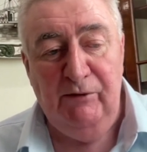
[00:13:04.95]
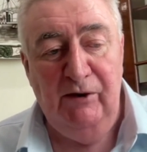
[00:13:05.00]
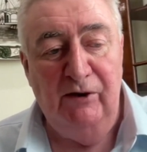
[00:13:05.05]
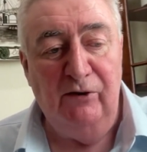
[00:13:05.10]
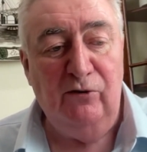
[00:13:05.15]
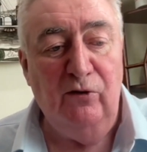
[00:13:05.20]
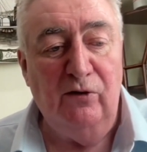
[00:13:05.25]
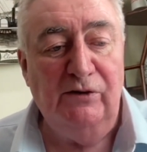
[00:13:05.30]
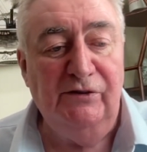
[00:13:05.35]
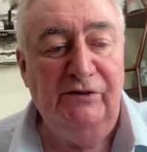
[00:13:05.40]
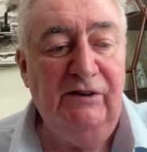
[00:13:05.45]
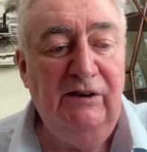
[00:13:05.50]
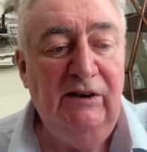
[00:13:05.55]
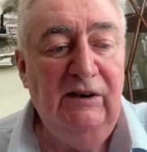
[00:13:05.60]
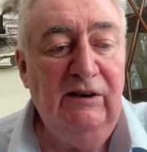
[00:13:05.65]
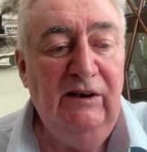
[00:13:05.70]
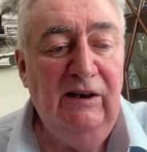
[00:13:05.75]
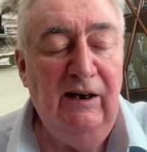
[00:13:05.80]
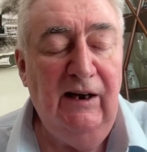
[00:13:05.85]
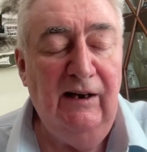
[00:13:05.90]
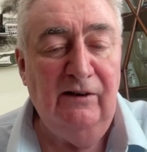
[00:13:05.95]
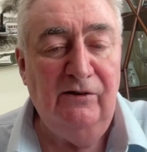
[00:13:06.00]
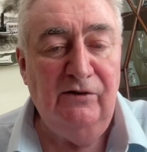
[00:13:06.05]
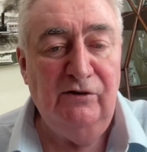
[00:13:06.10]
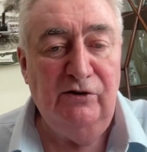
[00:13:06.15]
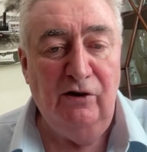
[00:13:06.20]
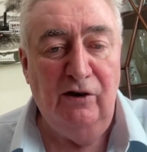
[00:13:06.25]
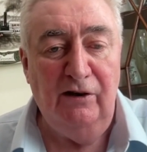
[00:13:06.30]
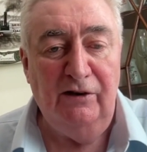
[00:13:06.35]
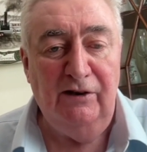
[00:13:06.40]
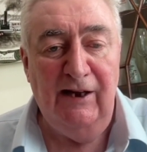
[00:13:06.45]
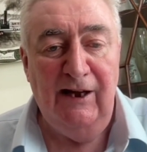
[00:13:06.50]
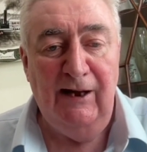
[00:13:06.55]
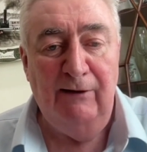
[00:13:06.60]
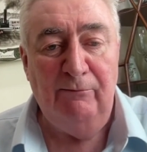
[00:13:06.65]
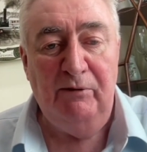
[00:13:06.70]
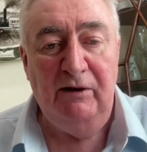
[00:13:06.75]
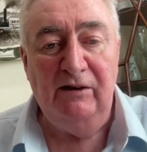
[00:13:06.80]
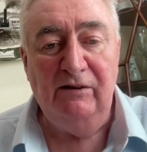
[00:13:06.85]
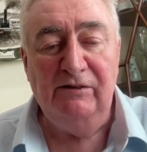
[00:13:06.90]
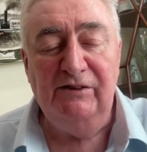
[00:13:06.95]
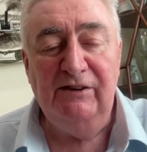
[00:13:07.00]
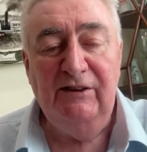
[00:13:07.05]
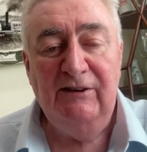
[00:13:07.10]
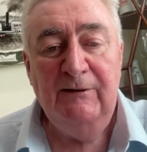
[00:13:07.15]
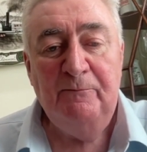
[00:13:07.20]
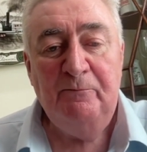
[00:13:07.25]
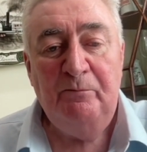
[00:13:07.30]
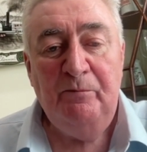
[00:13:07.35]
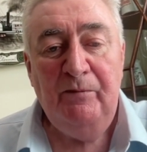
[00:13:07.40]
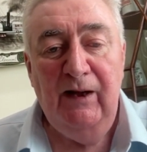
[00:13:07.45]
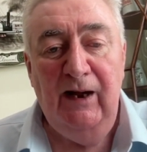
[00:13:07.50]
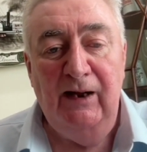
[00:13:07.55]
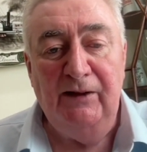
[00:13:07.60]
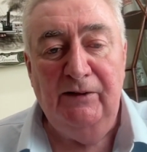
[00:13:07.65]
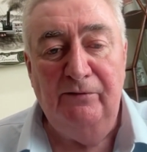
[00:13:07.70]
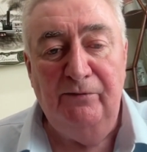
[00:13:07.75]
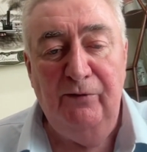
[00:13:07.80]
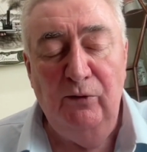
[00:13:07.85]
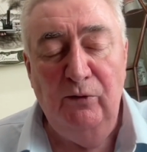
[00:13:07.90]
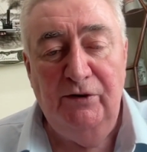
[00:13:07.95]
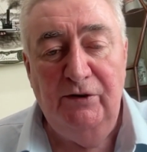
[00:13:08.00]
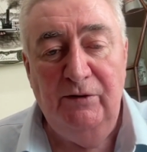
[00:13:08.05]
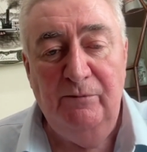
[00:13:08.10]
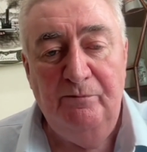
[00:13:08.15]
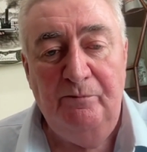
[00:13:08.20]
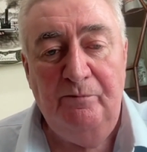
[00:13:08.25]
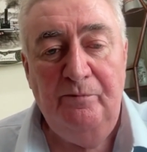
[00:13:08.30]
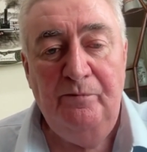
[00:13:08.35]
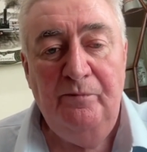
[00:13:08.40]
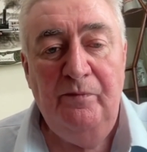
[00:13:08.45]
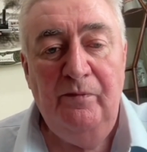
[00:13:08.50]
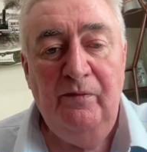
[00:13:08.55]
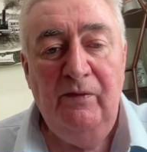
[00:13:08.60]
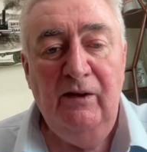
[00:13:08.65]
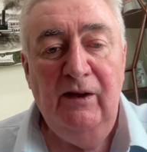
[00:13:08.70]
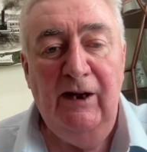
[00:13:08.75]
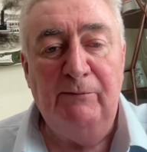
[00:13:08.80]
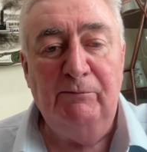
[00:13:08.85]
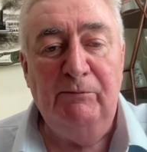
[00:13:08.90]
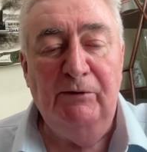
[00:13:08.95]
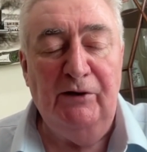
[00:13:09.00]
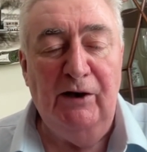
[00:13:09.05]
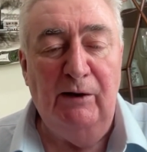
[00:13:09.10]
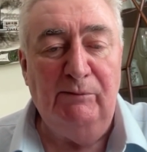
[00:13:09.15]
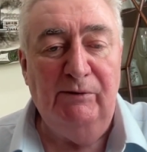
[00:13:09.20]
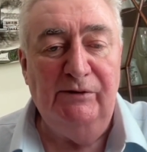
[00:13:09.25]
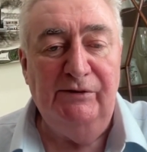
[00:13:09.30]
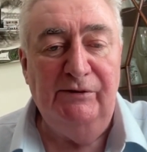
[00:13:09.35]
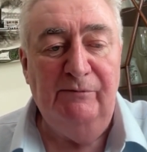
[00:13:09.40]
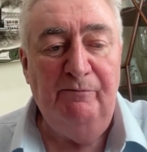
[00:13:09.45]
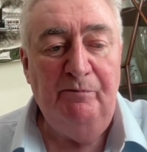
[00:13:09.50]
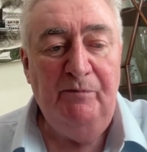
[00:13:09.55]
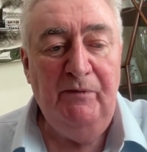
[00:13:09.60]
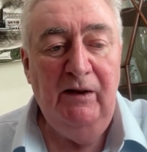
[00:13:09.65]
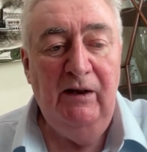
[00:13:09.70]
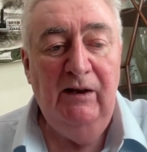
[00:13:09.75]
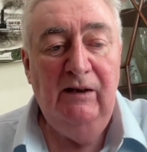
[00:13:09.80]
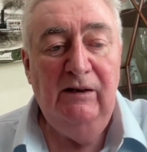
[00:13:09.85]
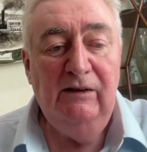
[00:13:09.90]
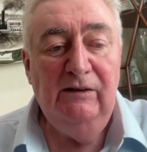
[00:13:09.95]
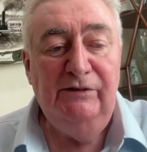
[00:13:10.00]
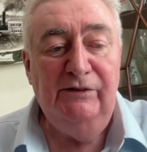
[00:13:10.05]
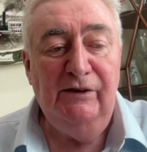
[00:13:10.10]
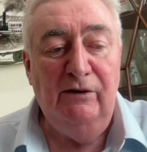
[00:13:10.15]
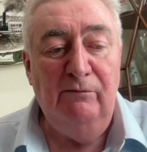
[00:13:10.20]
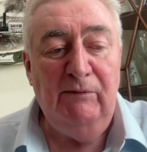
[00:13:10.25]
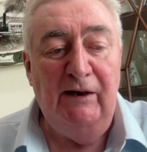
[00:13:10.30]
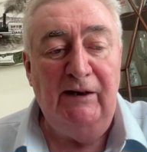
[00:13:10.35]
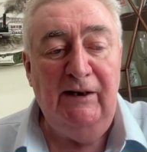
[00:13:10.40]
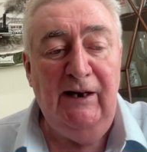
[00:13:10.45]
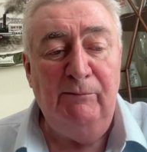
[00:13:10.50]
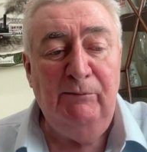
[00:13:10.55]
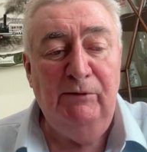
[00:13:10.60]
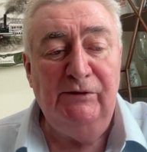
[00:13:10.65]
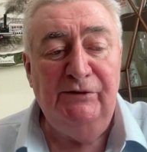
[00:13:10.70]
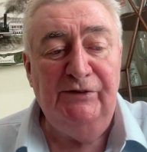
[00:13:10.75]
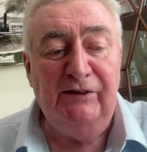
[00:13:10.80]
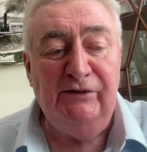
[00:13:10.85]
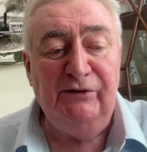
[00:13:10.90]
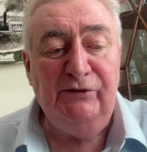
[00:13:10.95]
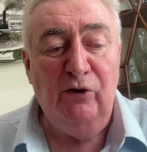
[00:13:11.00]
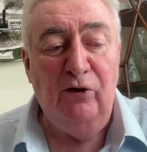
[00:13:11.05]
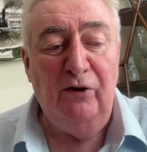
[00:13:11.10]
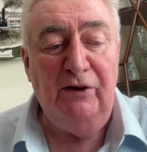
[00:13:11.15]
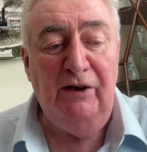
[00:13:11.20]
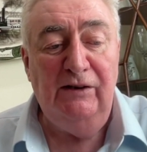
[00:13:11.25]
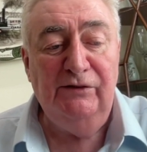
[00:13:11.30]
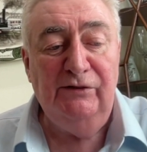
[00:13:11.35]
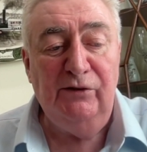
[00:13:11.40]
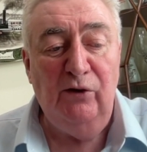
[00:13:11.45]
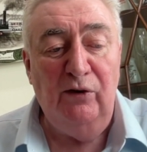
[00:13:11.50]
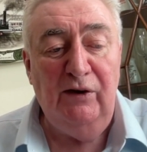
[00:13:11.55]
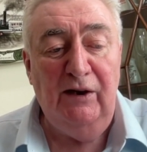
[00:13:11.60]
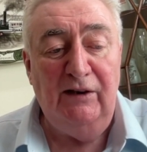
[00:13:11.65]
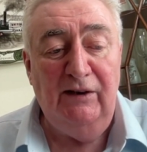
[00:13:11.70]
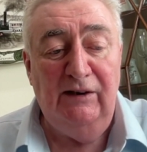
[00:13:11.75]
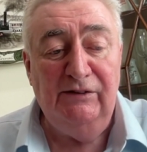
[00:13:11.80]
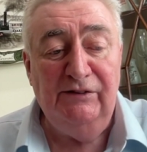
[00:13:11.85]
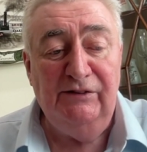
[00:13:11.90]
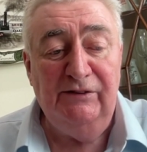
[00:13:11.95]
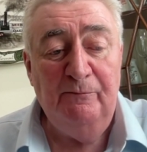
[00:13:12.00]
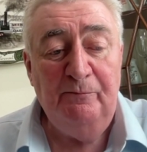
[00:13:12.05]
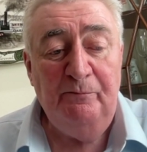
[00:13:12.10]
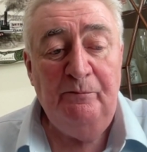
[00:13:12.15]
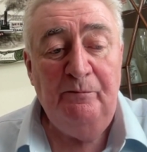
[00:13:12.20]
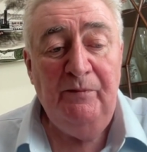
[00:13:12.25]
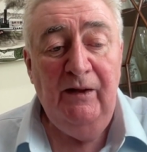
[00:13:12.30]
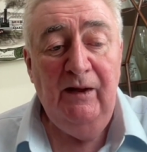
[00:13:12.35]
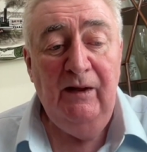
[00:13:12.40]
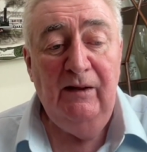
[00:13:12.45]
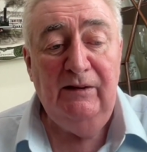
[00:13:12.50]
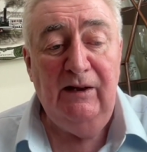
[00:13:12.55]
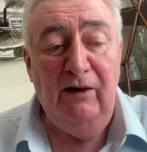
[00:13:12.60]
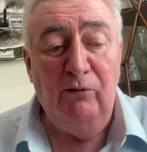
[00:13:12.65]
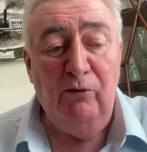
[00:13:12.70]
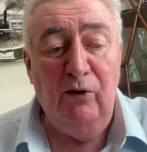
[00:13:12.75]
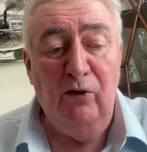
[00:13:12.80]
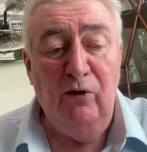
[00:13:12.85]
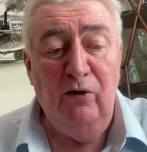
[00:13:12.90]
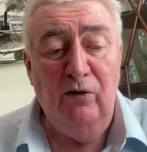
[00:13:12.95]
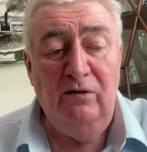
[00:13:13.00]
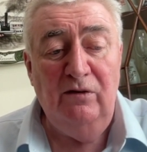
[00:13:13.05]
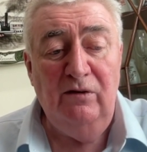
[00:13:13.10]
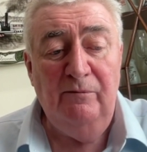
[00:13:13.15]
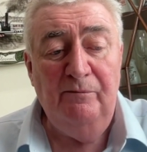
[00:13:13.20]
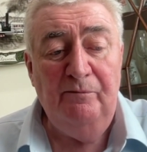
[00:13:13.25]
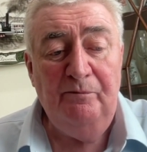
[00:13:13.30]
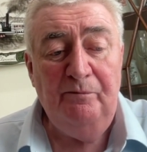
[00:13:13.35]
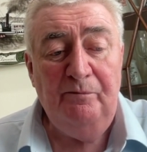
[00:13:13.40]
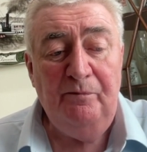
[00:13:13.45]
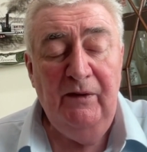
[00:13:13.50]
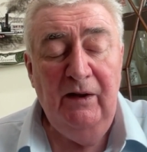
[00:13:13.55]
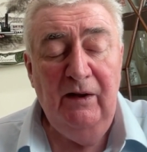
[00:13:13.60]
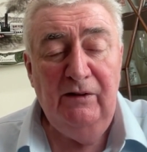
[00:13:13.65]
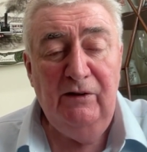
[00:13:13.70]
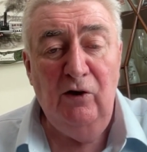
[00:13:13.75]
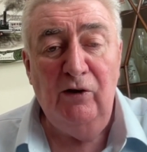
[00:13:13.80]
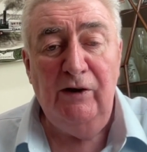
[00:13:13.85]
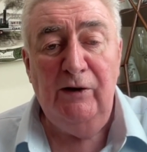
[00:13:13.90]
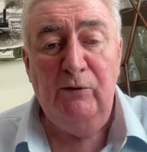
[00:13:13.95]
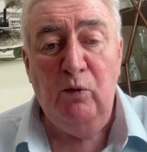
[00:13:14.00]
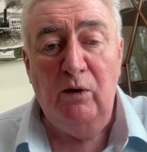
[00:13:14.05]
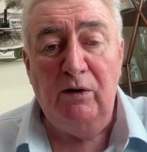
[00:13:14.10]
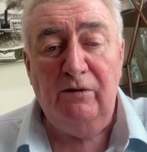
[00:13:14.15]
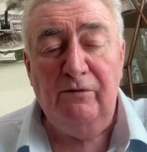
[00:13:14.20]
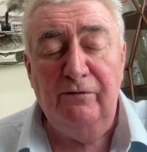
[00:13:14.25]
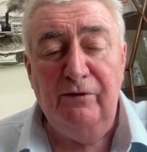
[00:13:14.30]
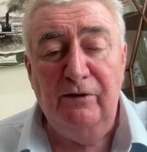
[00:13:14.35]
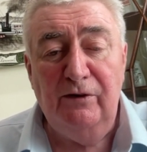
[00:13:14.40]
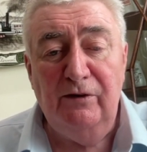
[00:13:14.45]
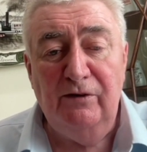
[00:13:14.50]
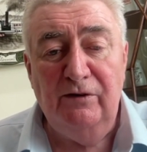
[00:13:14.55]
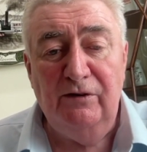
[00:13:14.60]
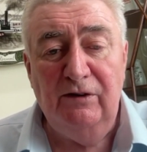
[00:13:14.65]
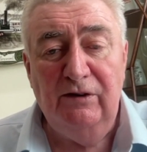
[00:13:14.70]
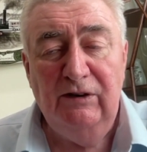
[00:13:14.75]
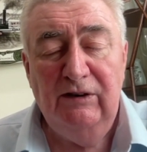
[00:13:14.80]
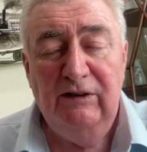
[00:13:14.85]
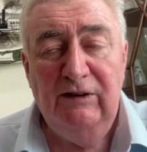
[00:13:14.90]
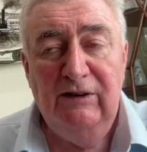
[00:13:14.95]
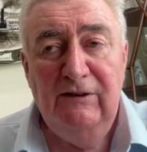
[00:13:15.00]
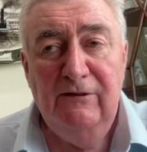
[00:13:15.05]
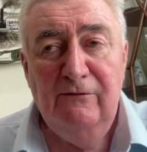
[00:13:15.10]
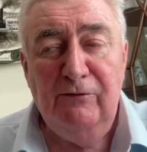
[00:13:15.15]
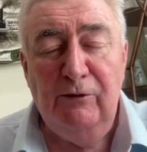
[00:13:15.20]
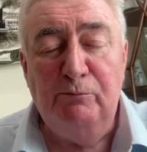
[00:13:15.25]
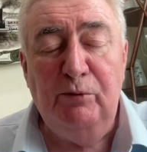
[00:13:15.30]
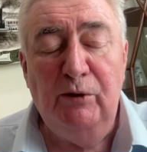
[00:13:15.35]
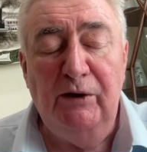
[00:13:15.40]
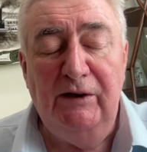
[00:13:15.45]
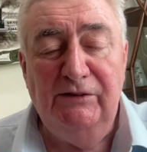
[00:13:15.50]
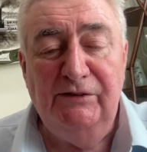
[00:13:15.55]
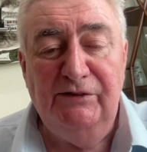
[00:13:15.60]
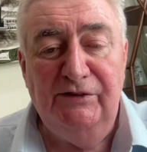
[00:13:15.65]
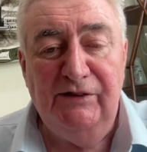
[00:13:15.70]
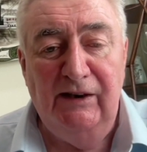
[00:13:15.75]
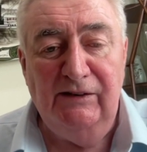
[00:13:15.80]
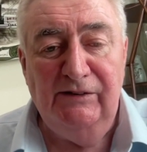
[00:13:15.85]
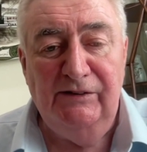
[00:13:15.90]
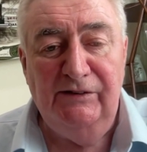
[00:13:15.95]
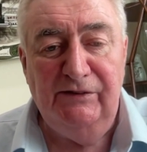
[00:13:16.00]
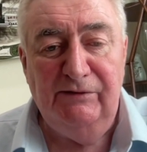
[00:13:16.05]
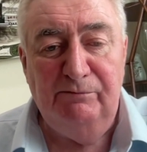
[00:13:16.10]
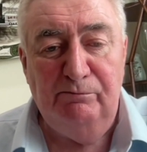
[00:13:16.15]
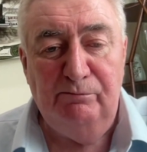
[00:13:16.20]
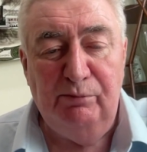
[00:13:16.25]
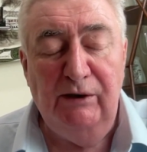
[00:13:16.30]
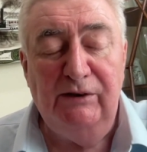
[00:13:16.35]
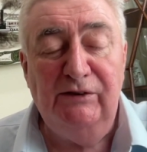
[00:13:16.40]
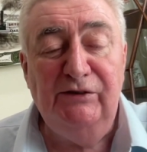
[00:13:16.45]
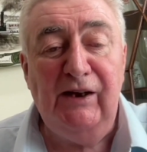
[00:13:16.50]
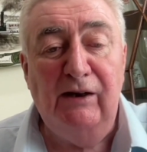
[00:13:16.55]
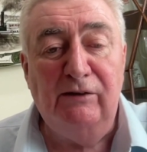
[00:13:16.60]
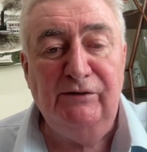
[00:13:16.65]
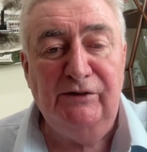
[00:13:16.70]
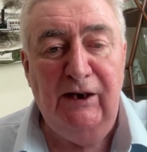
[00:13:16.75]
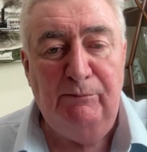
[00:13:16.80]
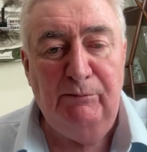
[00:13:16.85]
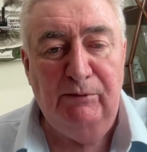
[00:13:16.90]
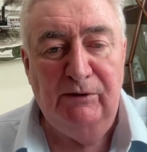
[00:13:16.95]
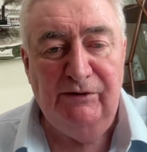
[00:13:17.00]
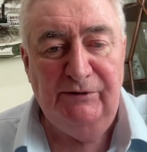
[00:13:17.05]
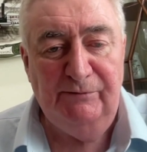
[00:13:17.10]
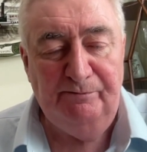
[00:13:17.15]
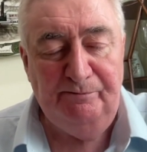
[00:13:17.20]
in, of course, and enjoyed the ambience and the food at Mother Hubbard's. So my neighbours next door, these old ladies, they were all, they all had worked for, for priests as priest housekeepers.